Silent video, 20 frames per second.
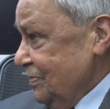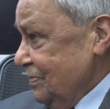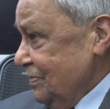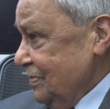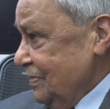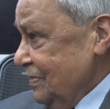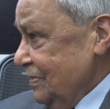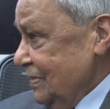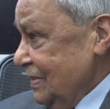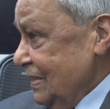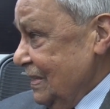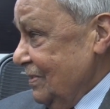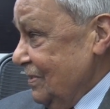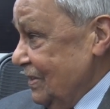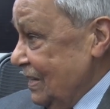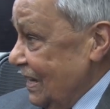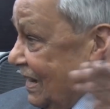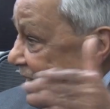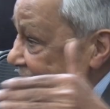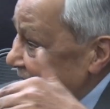Then
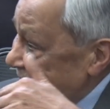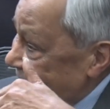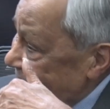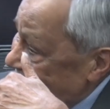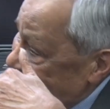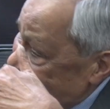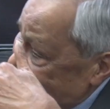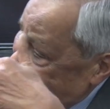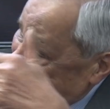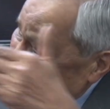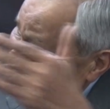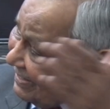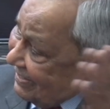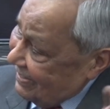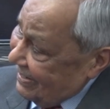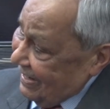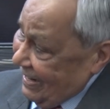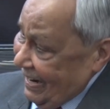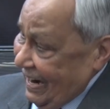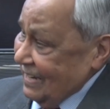only it will sink
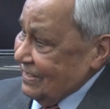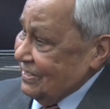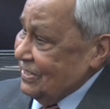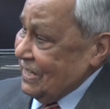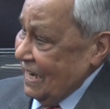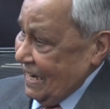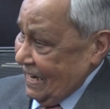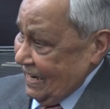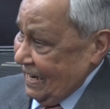home. Yes.